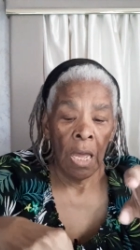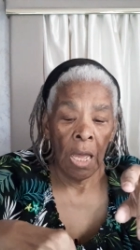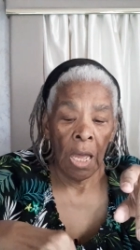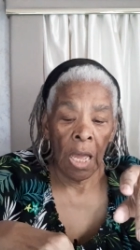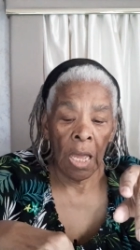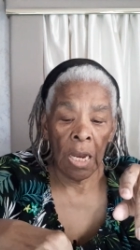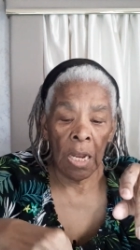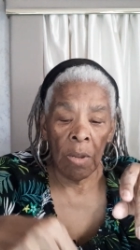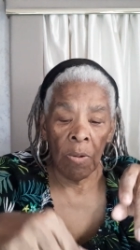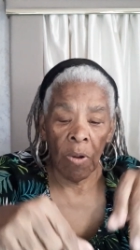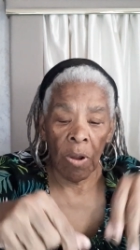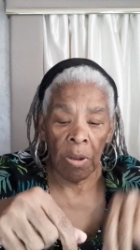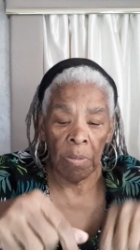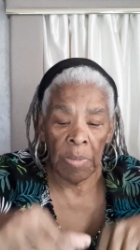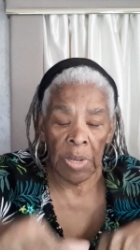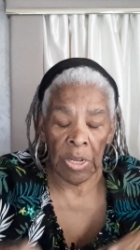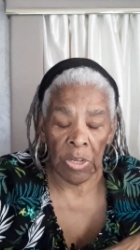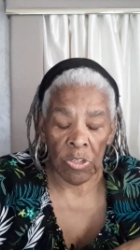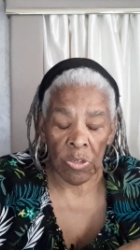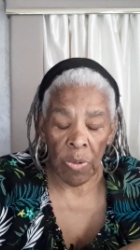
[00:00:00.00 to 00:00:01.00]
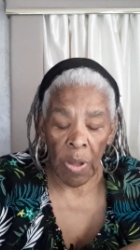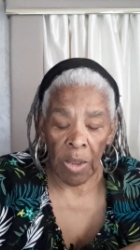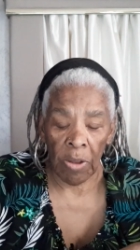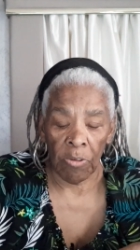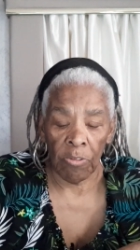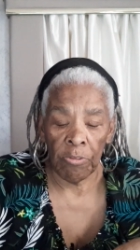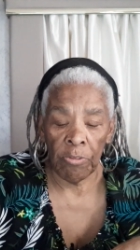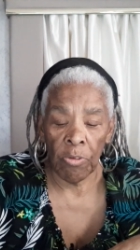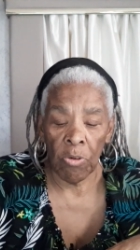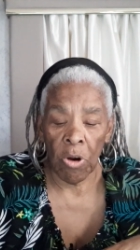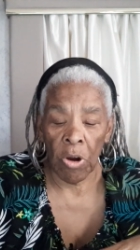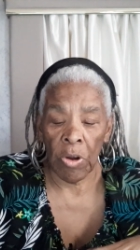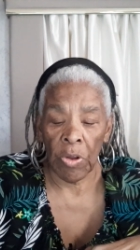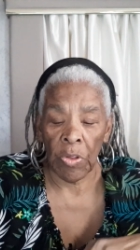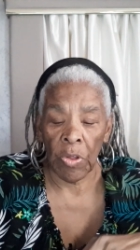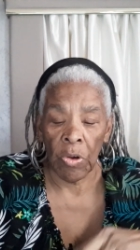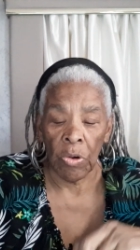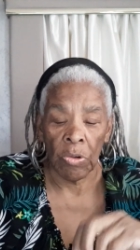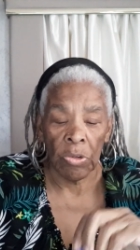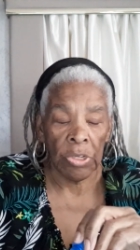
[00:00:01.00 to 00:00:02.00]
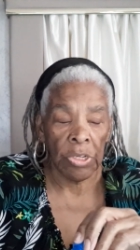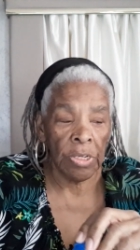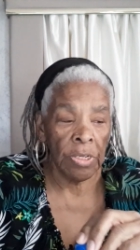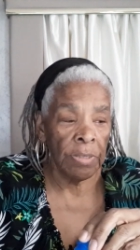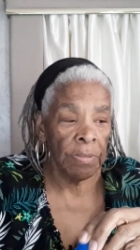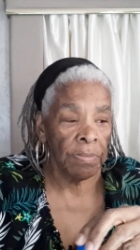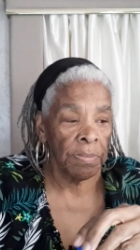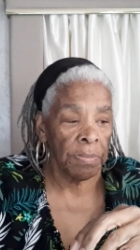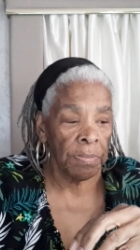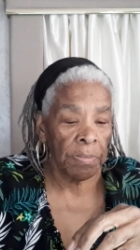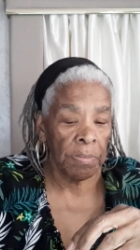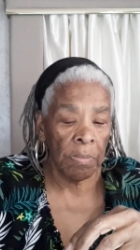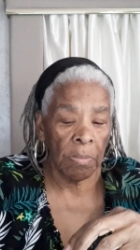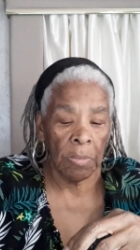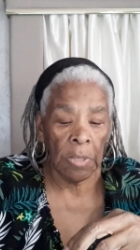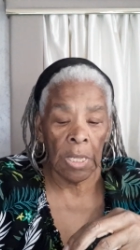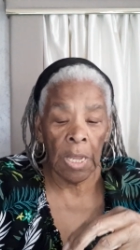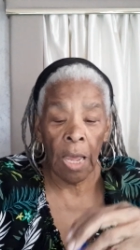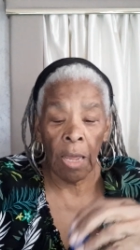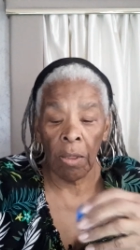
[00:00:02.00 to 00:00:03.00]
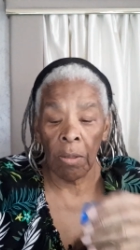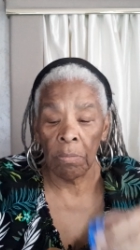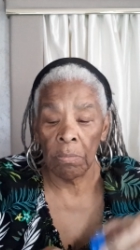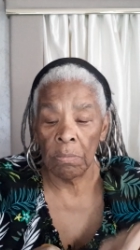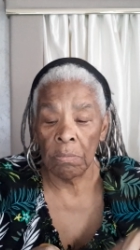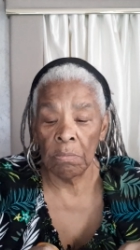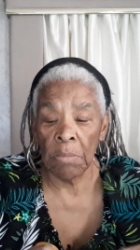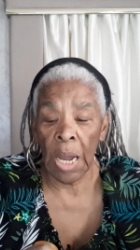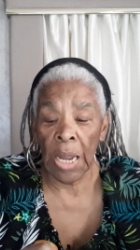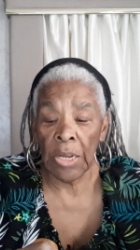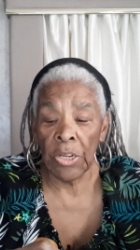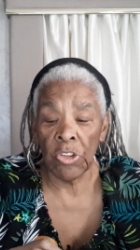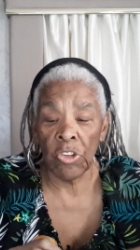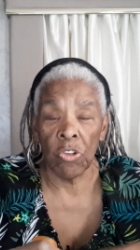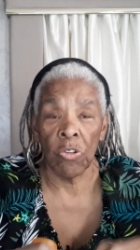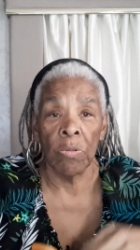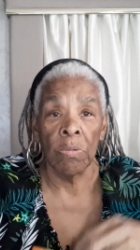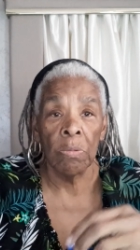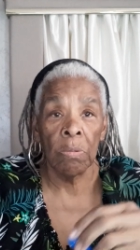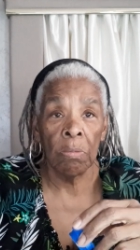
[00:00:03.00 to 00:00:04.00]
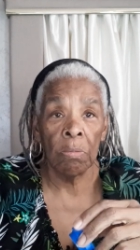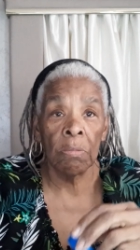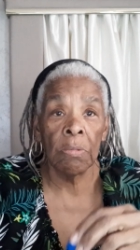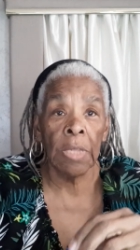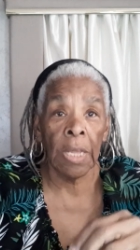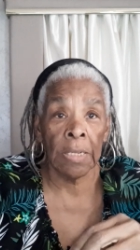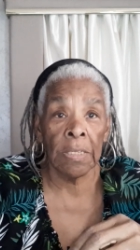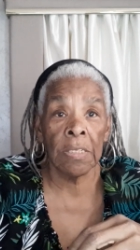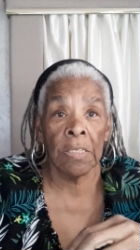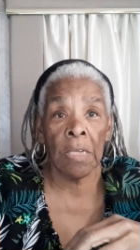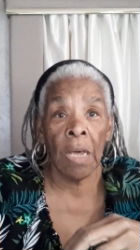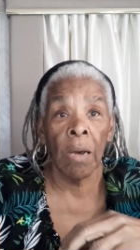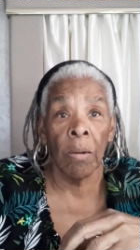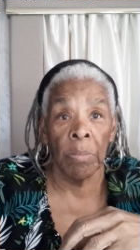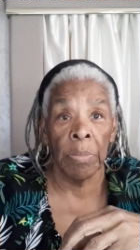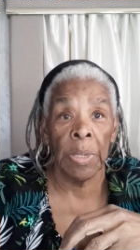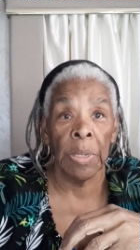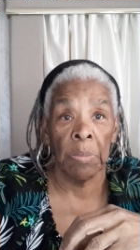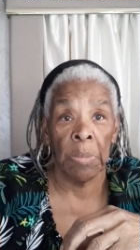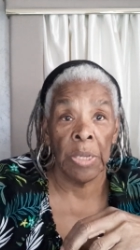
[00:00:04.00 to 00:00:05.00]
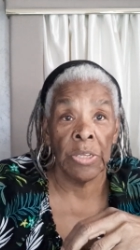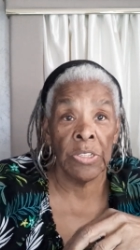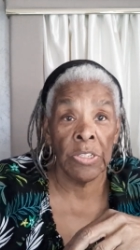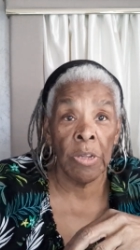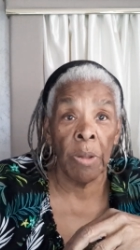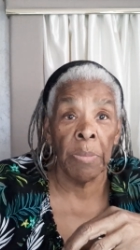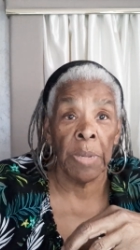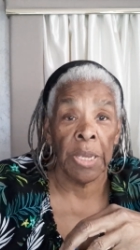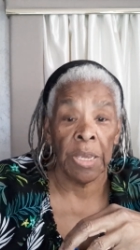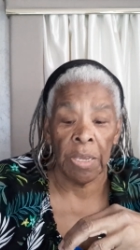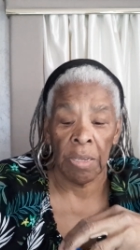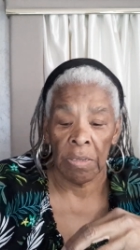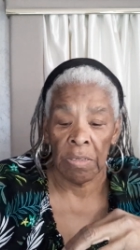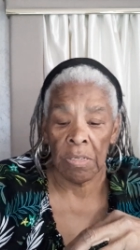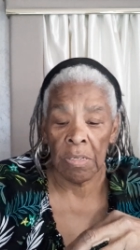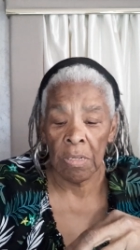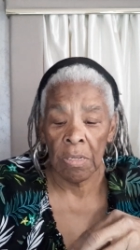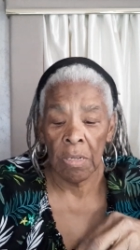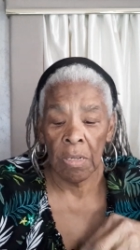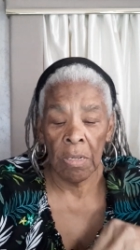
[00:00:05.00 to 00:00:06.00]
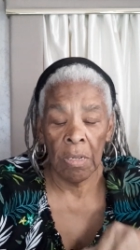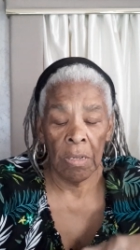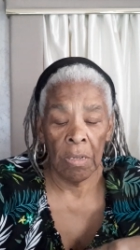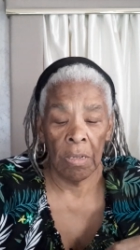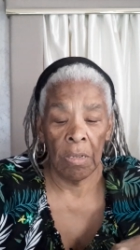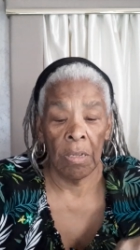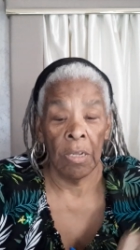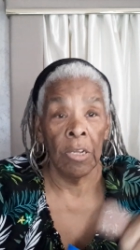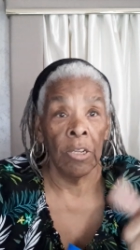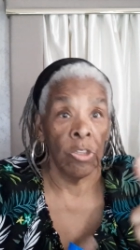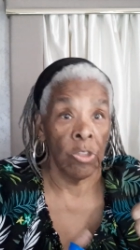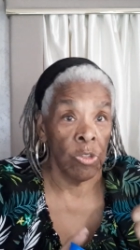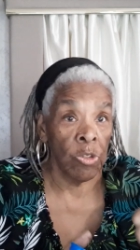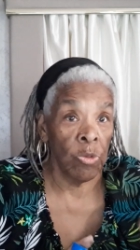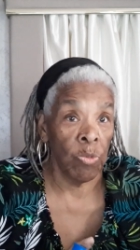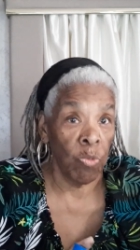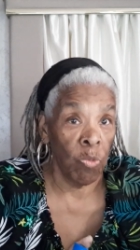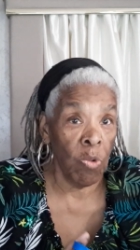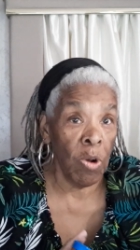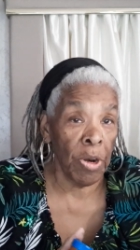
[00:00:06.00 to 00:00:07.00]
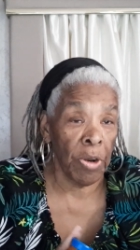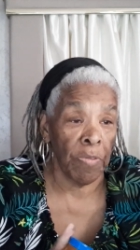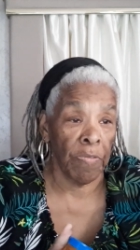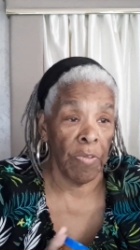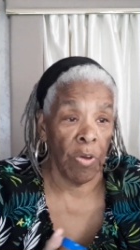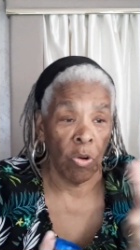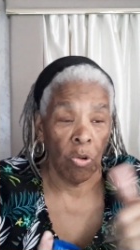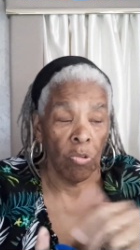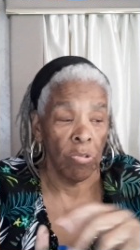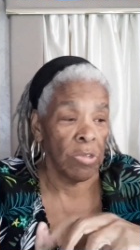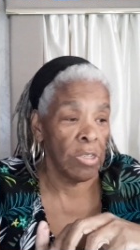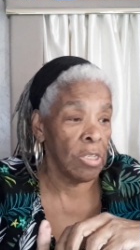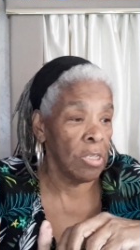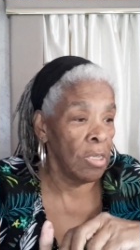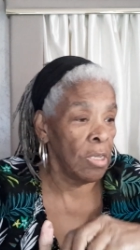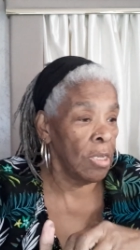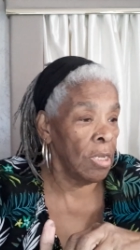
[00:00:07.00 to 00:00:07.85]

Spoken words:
And he wanted me to swallow 4 of those. Now, mind you, that's how big my stomach is one of those.